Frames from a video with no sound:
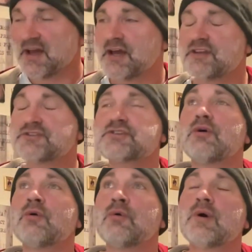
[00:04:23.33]
and
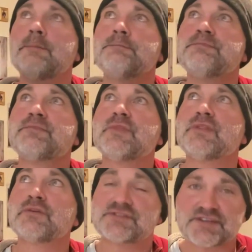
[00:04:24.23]
so
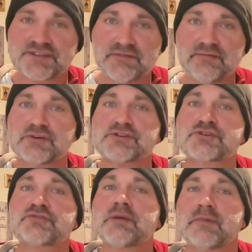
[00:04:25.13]
there's a syphilis
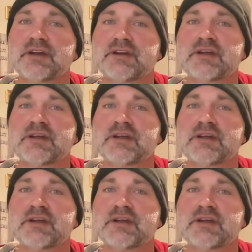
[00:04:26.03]
treatment.